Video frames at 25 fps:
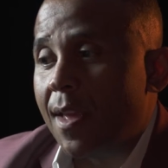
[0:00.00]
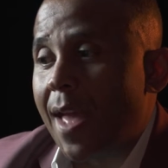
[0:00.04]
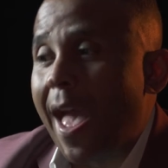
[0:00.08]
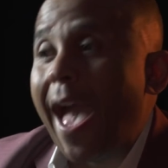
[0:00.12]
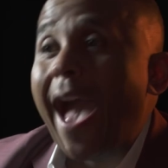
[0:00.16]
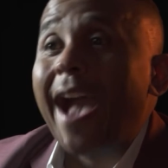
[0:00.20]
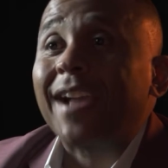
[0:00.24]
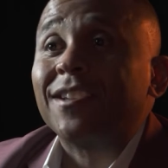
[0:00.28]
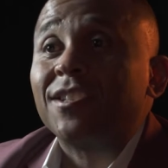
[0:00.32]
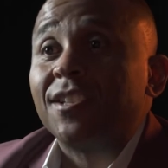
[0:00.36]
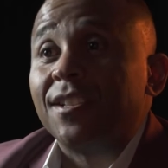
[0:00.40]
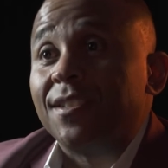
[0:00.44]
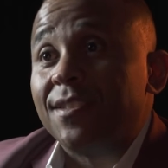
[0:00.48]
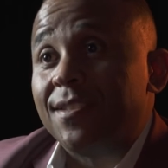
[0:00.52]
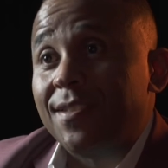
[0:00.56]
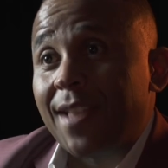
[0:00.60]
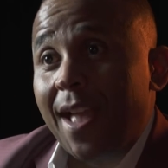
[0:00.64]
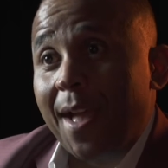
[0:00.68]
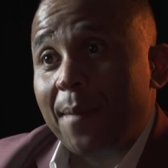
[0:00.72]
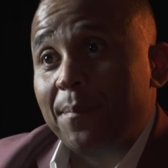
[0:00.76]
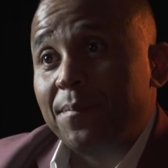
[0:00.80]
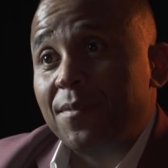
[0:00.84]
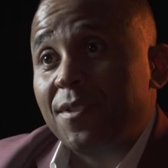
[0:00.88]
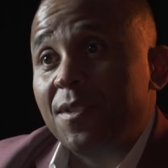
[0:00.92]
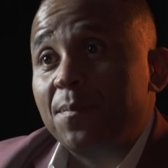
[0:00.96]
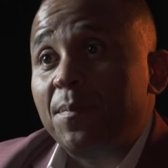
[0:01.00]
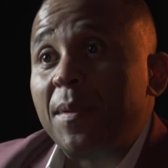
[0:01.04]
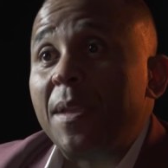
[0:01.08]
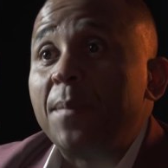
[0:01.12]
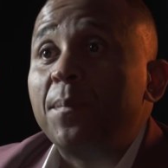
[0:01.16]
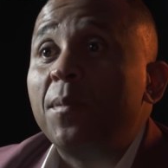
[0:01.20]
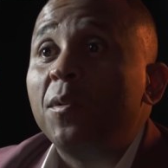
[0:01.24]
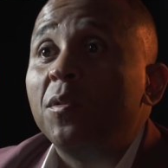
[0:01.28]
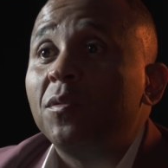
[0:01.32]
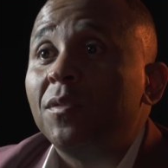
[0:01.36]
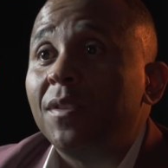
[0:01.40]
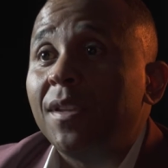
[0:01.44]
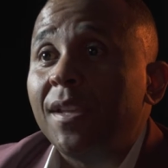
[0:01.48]
action steps.
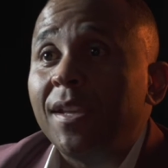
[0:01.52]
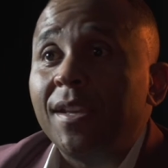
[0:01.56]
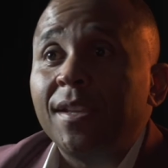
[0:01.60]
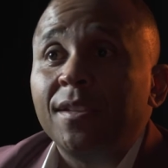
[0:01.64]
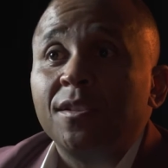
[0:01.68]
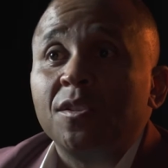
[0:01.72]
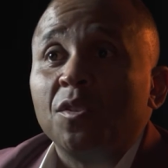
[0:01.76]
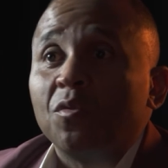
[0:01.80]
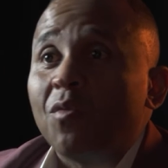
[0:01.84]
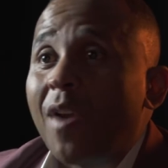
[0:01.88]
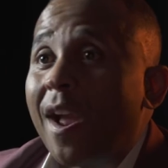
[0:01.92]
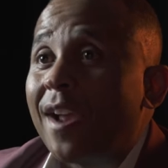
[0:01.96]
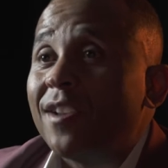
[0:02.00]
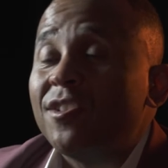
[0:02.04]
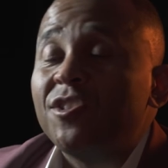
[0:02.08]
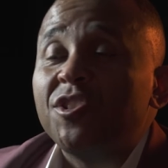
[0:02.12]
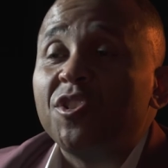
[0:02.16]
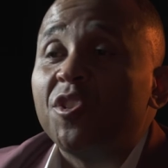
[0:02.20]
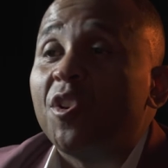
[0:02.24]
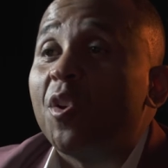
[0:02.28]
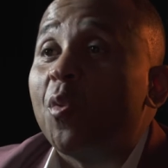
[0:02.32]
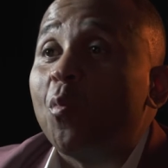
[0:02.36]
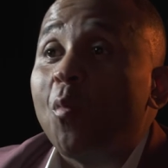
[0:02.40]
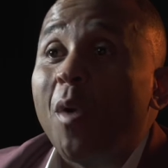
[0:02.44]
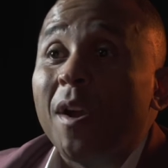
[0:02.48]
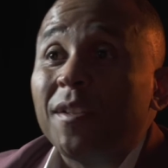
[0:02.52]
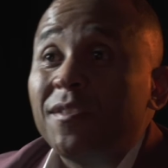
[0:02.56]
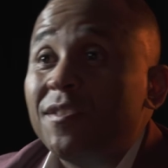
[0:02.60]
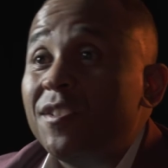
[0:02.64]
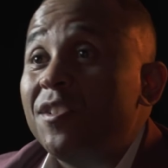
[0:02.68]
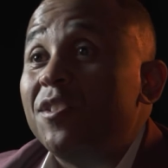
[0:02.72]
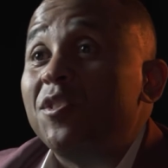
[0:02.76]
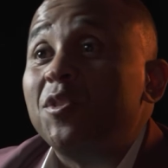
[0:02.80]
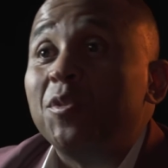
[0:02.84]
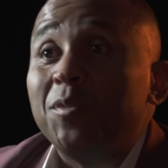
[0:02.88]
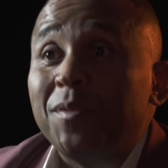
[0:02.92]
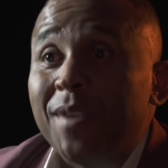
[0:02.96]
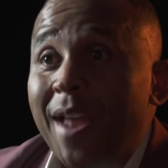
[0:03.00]
People need direction on what
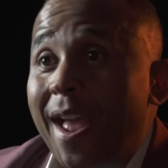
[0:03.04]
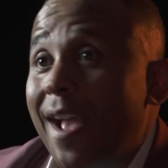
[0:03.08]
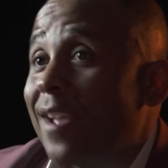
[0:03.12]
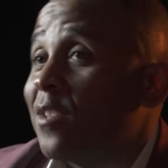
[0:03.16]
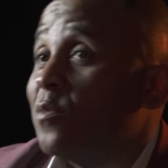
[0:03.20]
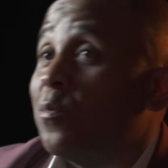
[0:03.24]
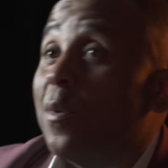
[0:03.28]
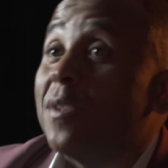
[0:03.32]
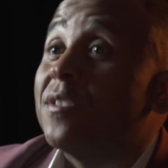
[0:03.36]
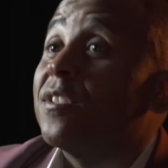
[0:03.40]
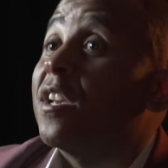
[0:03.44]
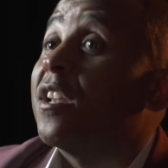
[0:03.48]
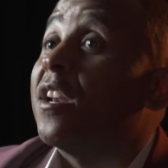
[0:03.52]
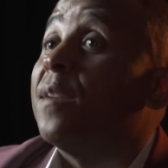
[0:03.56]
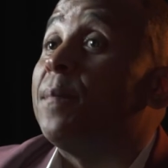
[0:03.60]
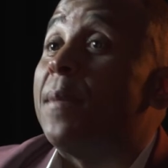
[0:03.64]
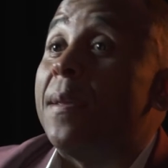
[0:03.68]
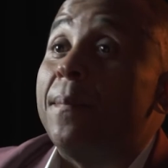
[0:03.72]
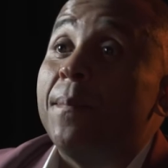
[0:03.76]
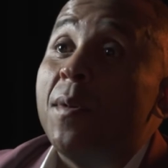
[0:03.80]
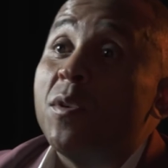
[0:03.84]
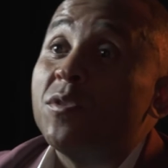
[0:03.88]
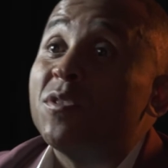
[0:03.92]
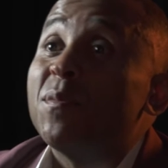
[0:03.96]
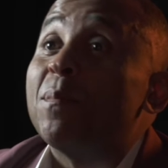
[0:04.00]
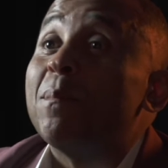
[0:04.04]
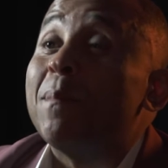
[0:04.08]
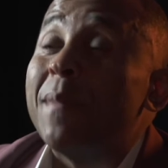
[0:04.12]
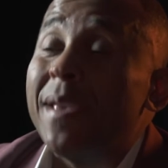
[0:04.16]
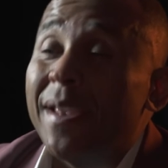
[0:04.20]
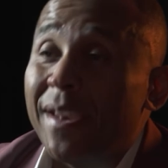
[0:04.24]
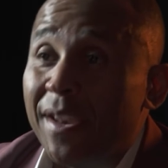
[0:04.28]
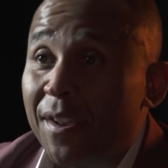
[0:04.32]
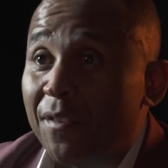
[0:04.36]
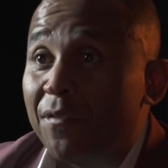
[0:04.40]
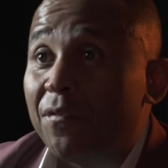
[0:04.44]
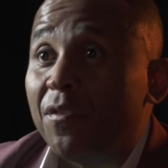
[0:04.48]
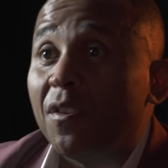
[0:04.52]
to do next, what's going to be most
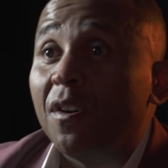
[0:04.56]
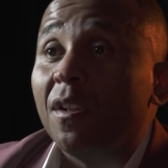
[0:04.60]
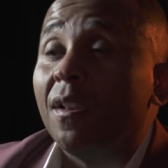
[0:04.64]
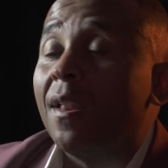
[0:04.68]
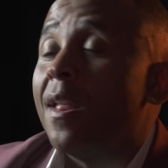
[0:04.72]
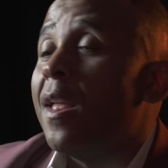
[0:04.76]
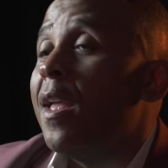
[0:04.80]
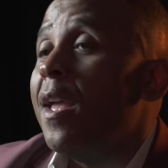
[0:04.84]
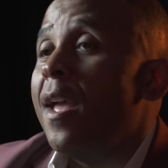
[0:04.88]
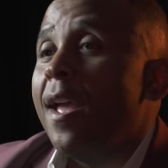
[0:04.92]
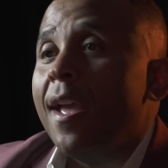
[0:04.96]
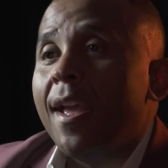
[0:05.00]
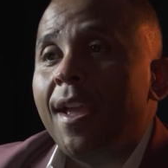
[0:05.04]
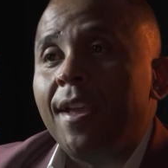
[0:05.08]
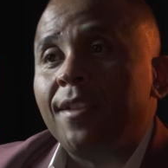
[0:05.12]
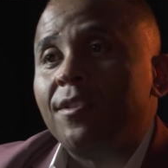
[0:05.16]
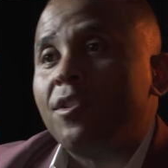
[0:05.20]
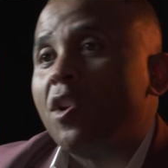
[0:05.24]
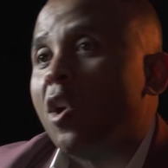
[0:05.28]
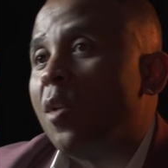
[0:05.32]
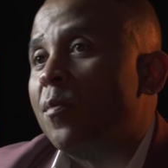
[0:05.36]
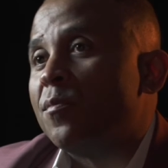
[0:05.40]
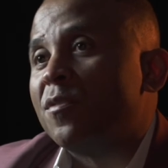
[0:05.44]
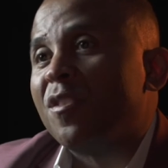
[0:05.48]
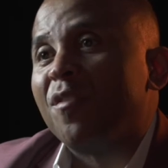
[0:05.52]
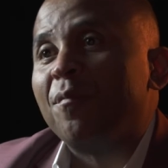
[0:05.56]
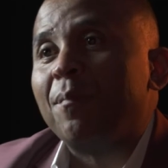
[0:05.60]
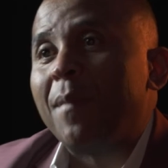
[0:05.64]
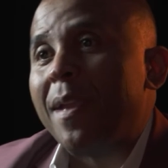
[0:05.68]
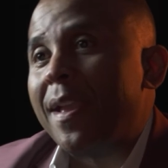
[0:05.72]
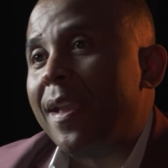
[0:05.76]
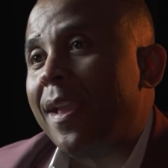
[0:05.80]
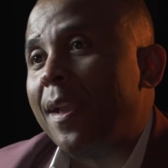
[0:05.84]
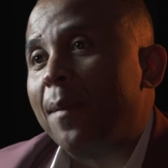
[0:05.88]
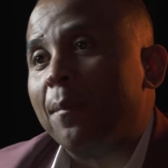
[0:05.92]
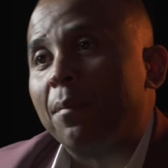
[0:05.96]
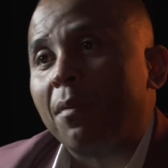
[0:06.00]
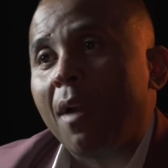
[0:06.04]
meaningful in terms of
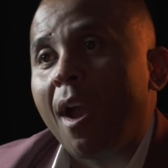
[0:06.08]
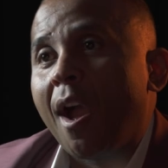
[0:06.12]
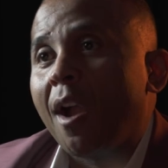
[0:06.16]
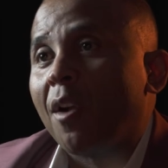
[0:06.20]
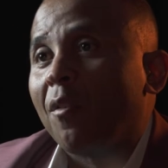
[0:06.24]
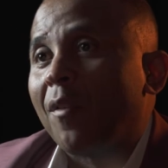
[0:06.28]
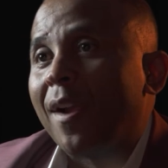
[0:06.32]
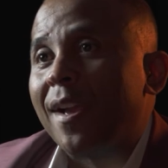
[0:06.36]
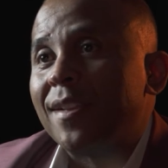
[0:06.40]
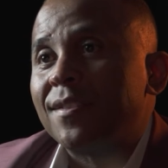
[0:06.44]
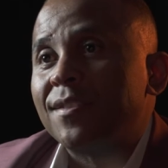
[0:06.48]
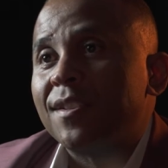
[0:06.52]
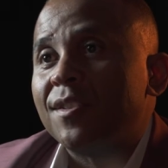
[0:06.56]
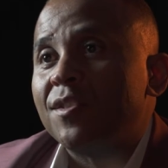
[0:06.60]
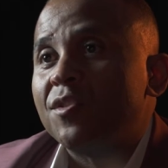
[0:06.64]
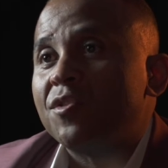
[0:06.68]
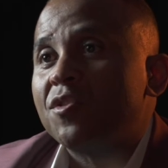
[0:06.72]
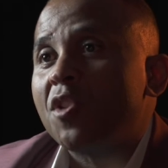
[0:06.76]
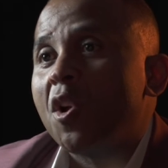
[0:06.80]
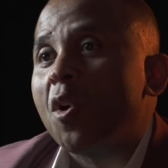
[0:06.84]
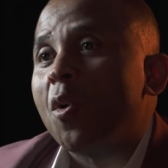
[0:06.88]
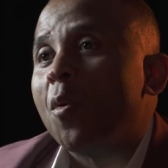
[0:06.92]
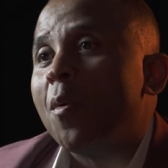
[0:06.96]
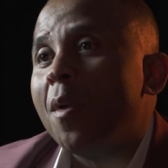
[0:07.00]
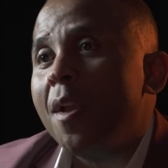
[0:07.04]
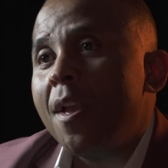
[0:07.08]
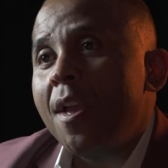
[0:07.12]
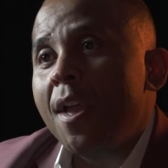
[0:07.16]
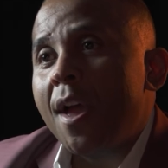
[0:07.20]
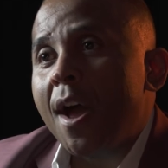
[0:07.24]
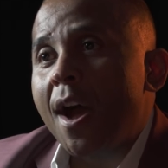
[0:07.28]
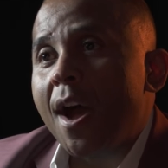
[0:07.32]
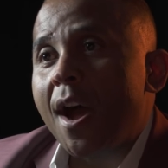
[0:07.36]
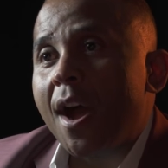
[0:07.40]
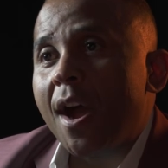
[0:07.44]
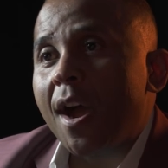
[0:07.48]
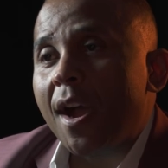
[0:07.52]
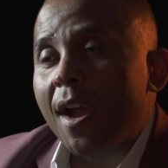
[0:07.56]
making progress. And so
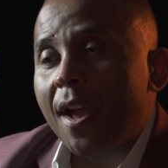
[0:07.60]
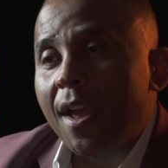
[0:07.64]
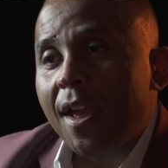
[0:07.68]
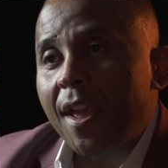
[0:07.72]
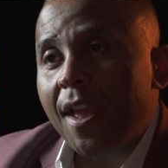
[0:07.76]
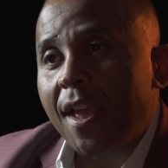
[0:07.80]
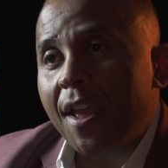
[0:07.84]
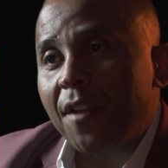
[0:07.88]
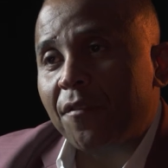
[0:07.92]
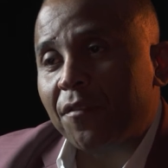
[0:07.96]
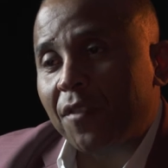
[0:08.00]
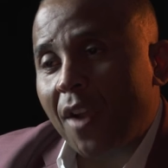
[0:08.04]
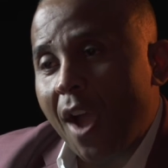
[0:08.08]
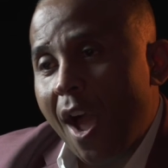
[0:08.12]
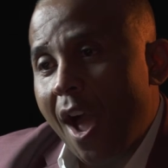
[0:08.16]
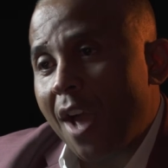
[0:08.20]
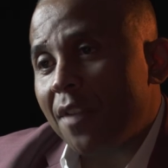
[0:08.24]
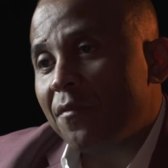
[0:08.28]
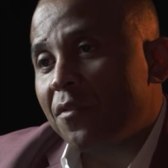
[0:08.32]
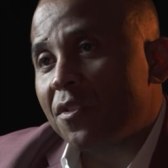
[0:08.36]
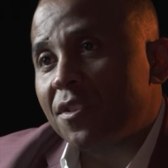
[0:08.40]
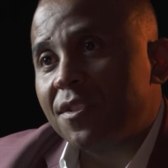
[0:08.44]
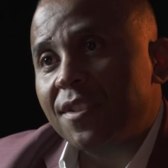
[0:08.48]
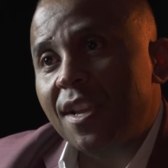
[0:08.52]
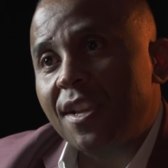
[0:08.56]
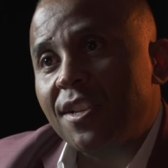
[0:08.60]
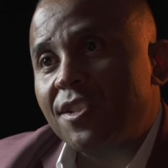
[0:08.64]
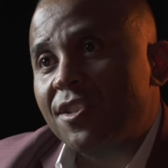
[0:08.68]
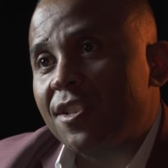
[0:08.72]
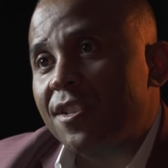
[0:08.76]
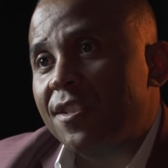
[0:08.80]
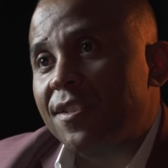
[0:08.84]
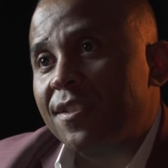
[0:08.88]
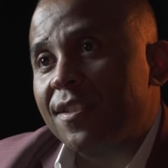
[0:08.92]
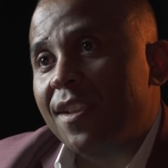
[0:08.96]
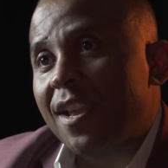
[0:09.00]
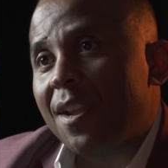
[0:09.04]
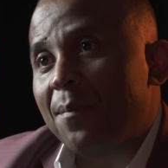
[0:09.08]
if
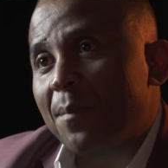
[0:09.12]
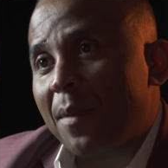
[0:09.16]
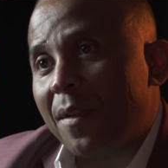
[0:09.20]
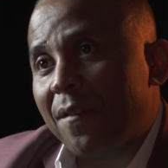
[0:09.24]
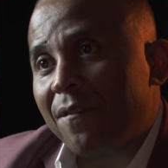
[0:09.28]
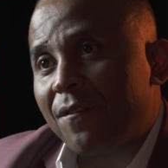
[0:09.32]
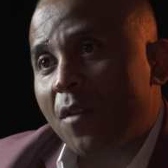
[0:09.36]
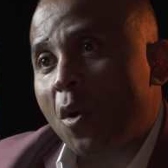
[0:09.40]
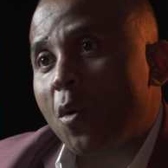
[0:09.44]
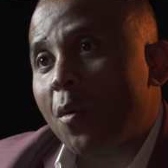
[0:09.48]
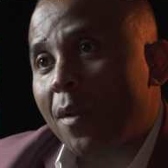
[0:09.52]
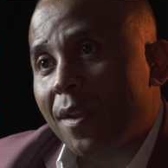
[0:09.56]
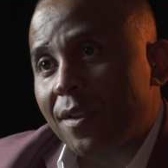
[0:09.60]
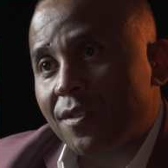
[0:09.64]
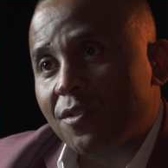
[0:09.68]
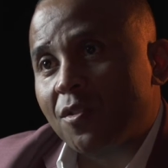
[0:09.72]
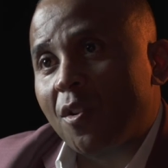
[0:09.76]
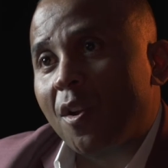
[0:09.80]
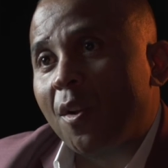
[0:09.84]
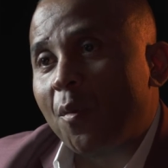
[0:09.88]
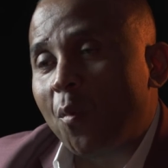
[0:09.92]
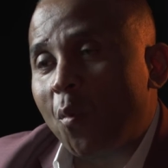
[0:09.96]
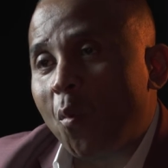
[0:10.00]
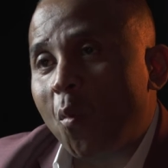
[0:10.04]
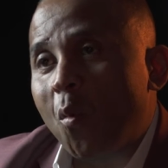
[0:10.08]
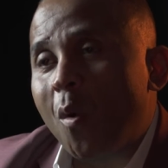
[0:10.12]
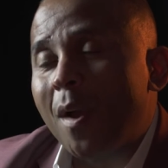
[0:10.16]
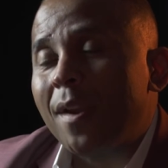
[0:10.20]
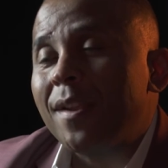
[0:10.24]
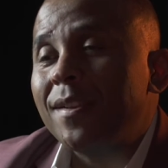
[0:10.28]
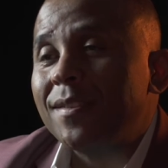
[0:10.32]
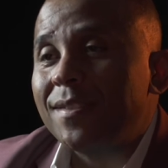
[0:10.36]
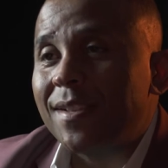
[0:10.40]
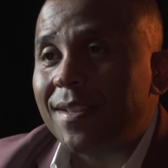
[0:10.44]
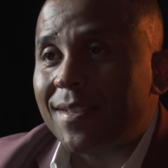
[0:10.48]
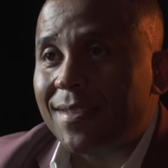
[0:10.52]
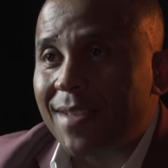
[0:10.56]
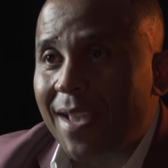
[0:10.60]
conversations can be focused on what
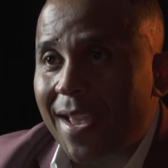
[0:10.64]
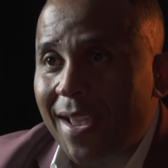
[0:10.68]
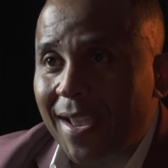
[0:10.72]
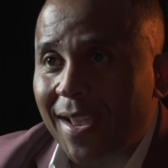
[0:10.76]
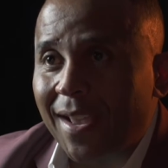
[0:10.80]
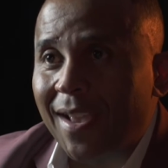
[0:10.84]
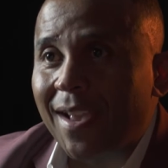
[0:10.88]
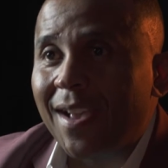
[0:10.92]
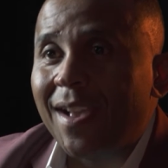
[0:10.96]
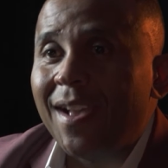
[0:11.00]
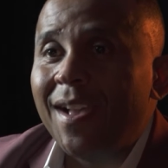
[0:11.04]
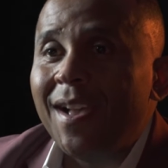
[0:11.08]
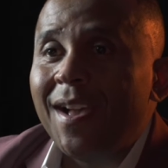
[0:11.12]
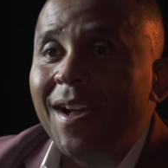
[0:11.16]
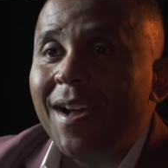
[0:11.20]
does it take